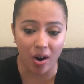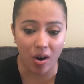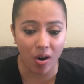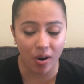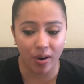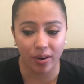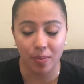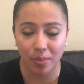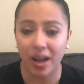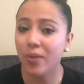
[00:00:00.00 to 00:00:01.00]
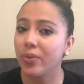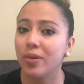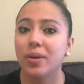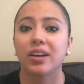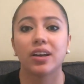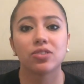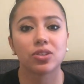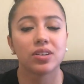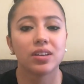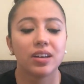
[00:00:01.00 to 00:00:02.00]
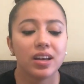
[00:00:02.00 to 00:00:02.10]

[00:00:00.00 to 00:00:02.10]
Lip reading: are compliant with their medication?